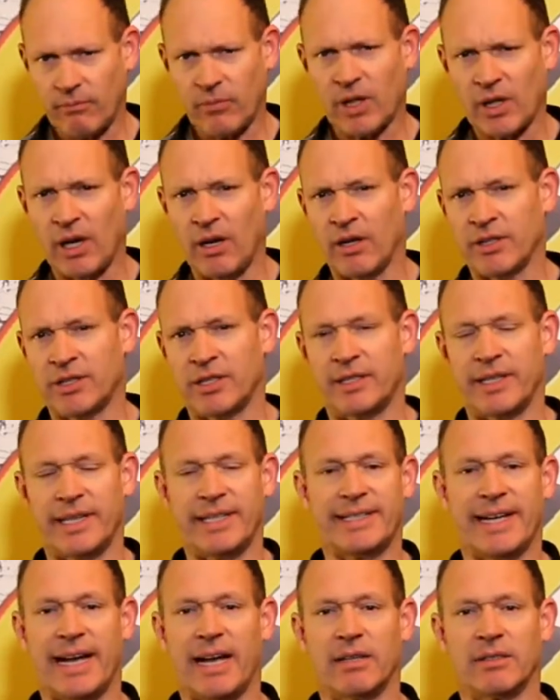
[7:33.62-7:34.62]
lots of
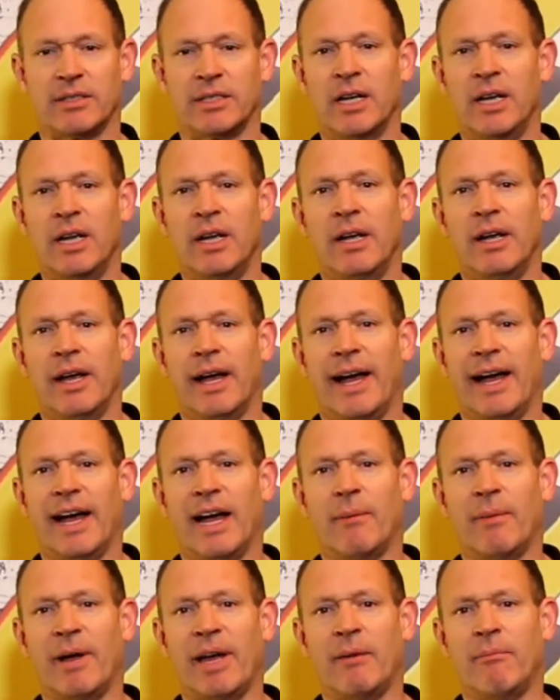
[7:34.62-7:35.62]
details,
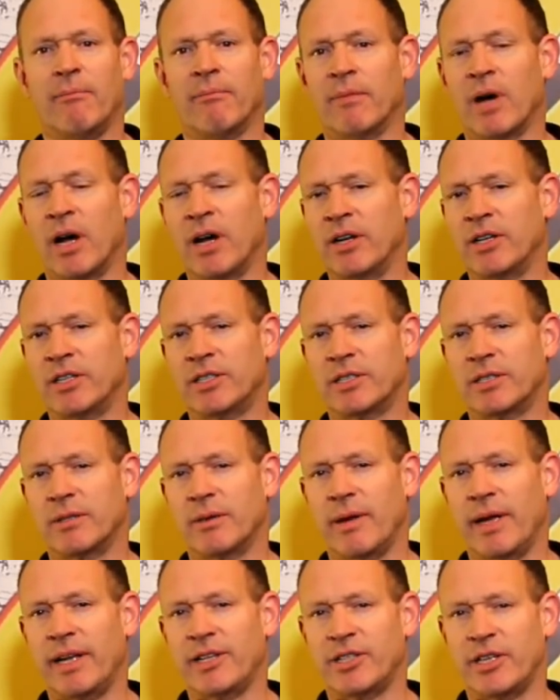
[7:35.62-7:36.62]
and most
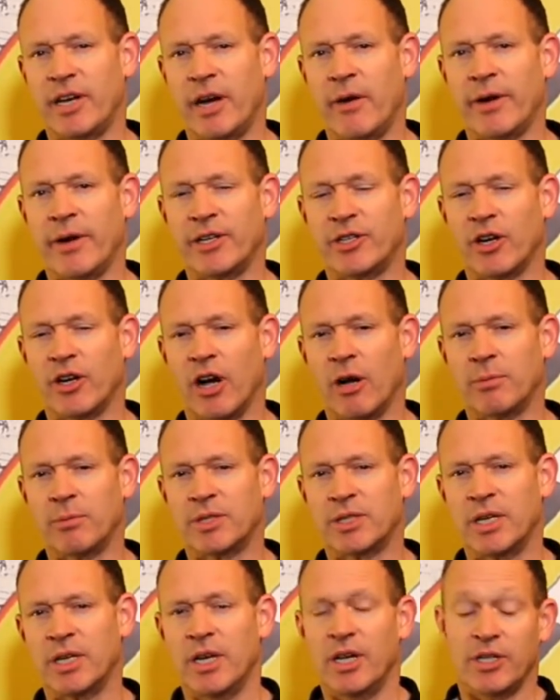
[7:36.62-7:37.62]
engineering
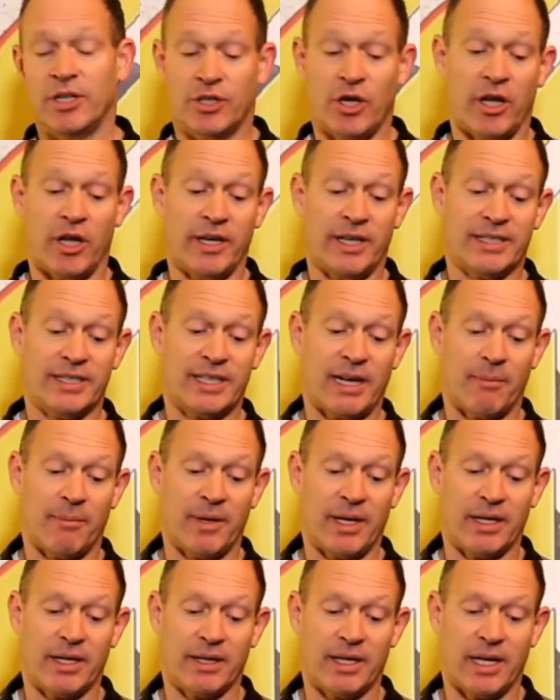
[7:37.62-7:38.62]
shops certainly is
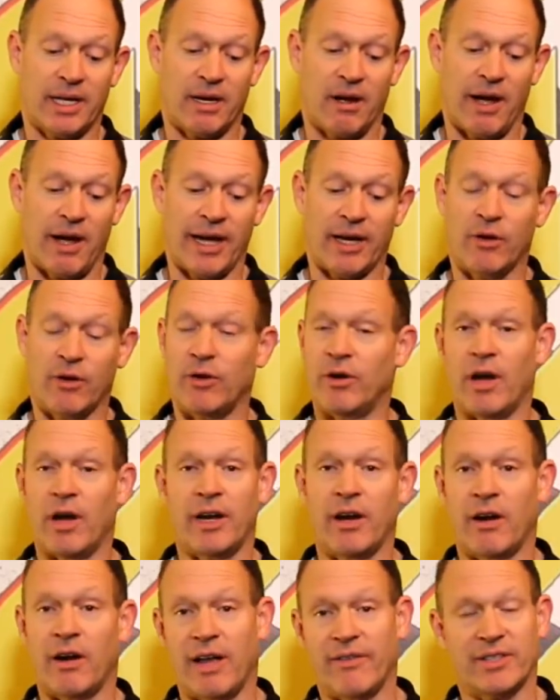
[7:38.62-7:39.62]
something that I
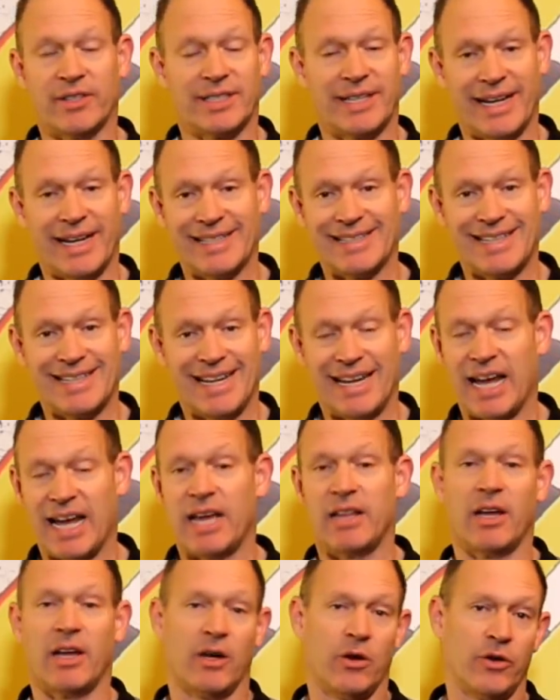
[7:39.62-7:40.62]
don't have a CNC
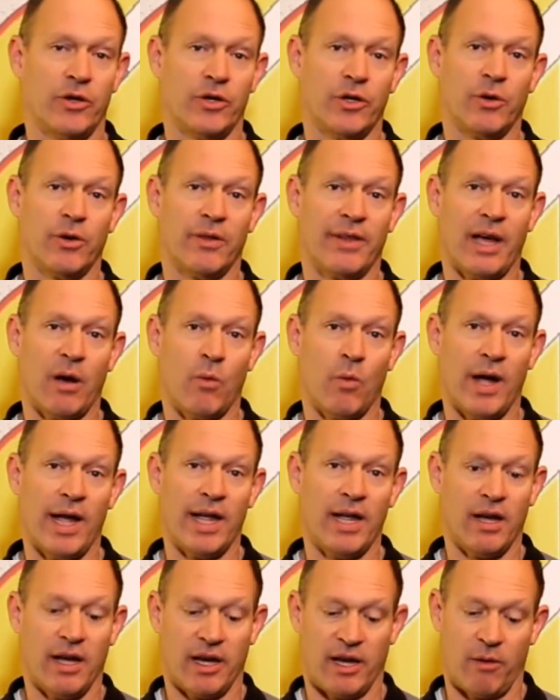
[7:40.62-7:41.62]
lathe, I couldn't do it in that way.
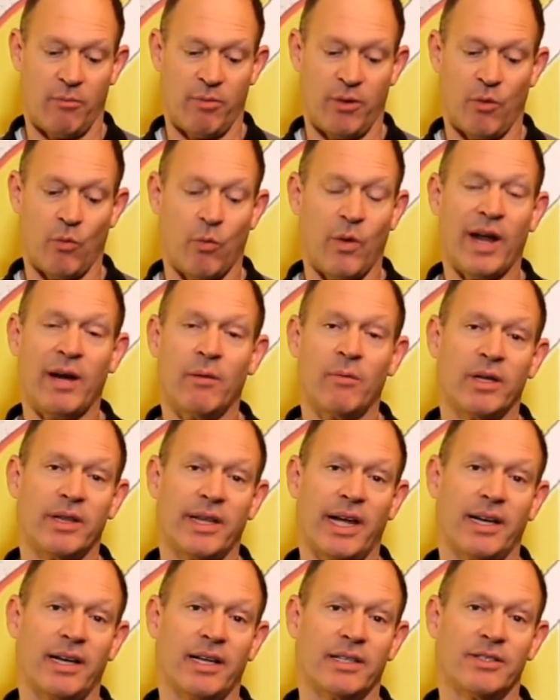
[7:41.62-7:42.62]
I could build one, but
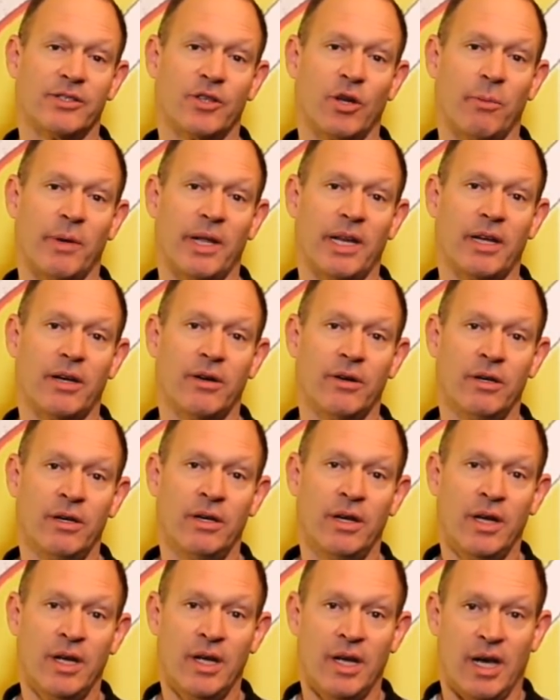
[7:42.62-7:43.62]
that doesn't do me any good.
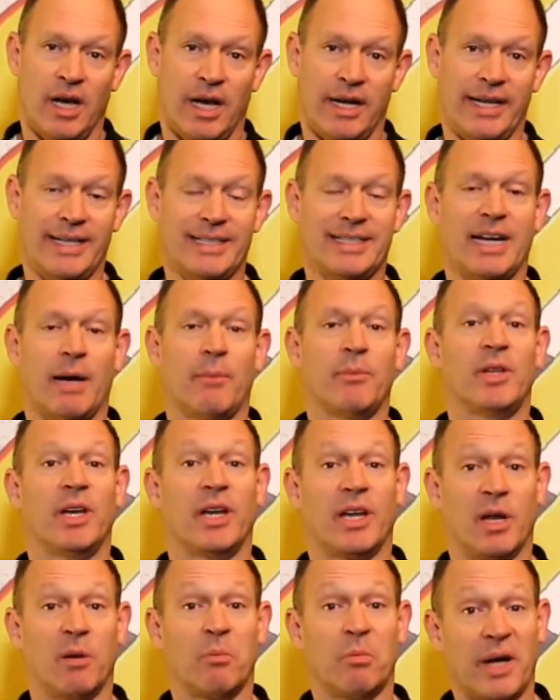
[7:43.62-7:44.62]
I need something that
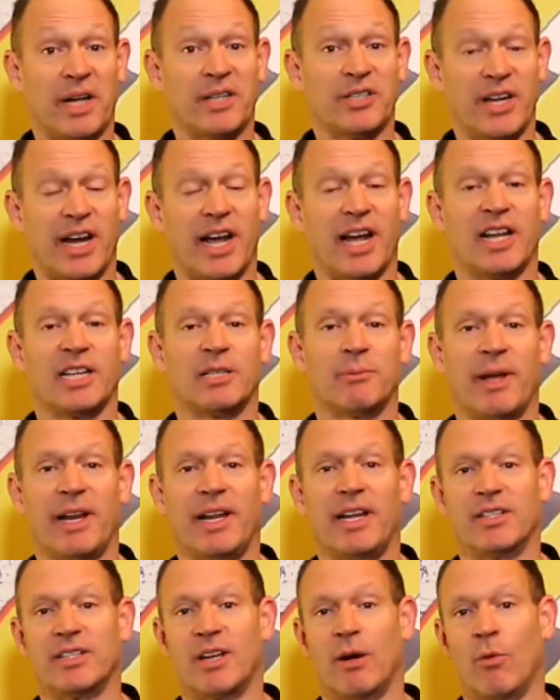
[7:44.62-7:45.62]
can punch out as many
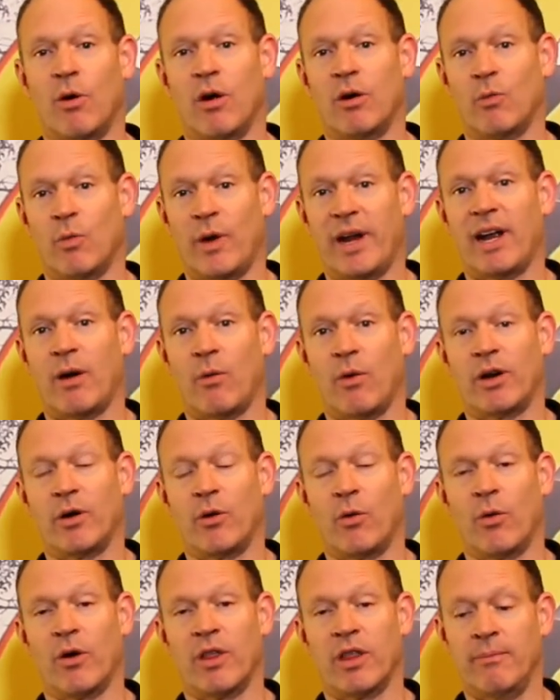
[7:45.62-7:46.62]
as I want when I want to
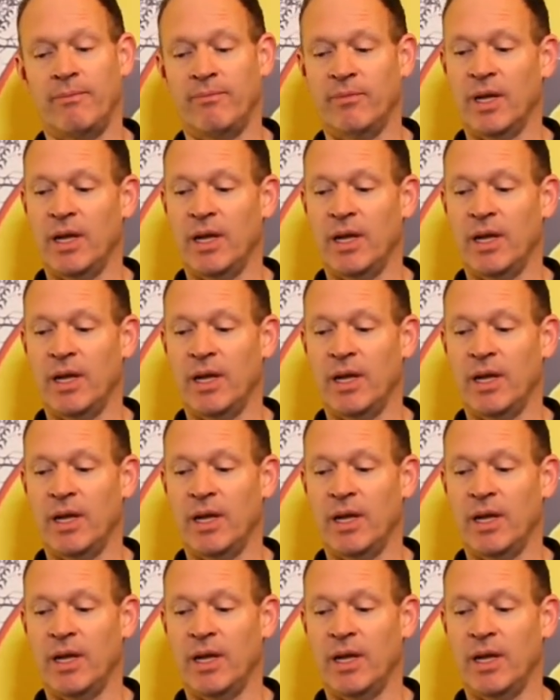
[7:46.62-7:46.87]
order them.